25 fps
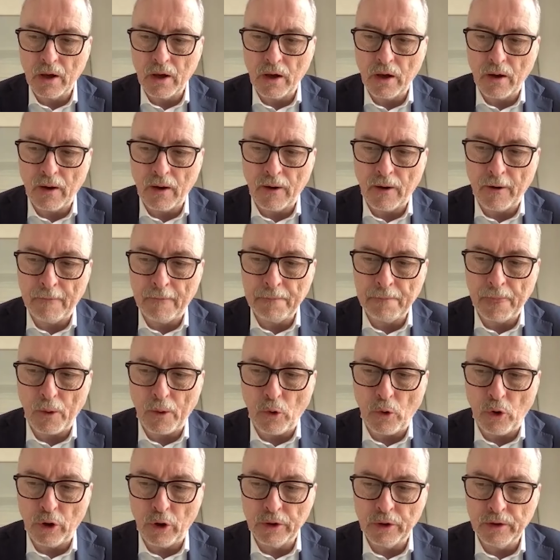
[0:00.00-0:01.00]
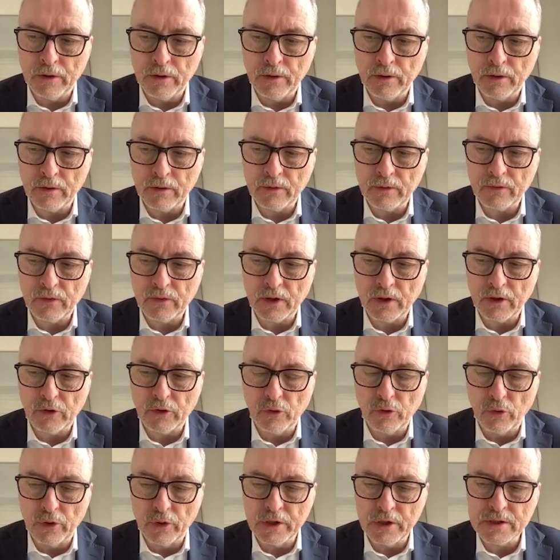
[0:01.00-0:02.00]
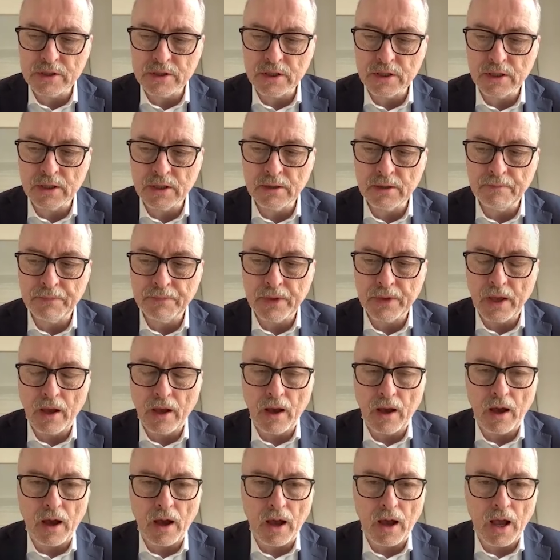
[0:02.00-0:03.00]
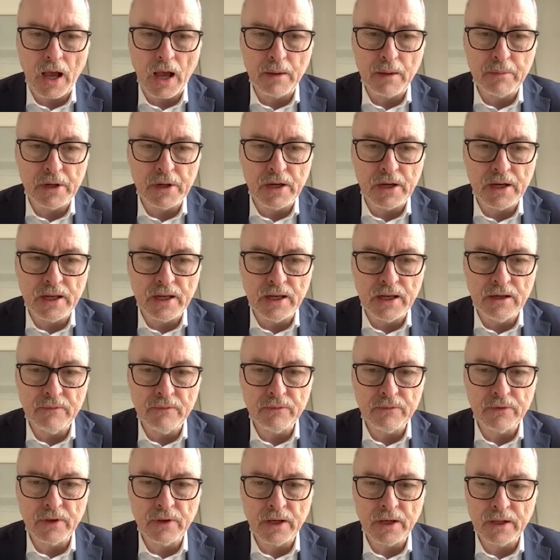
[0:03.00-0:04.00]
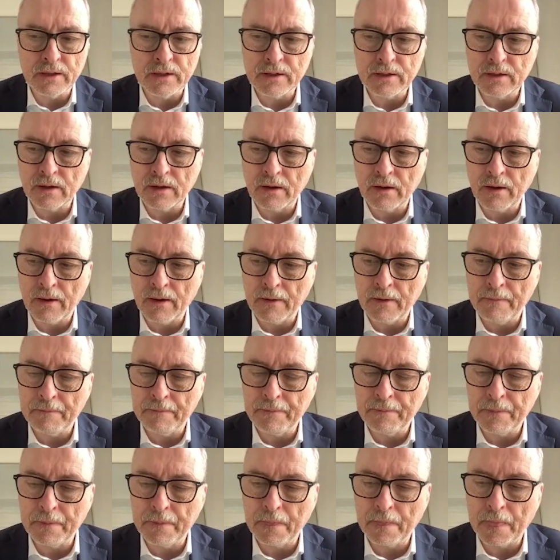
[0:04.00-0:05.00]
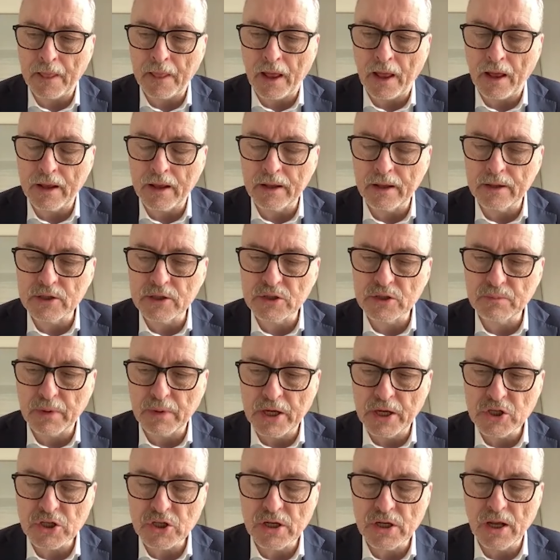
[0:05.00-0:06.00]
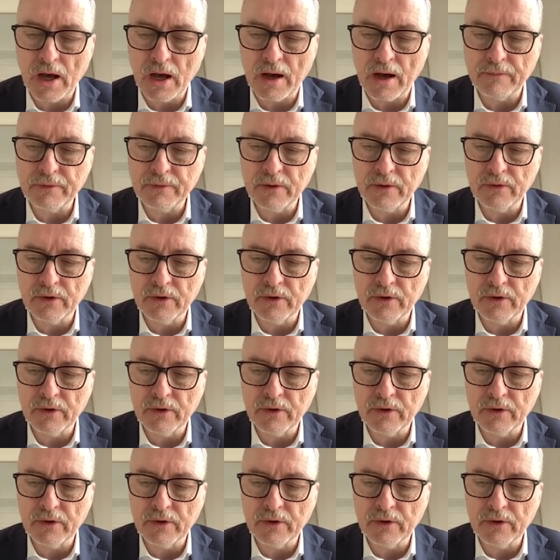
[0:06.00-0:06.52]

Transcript: On security, I believe that especially after the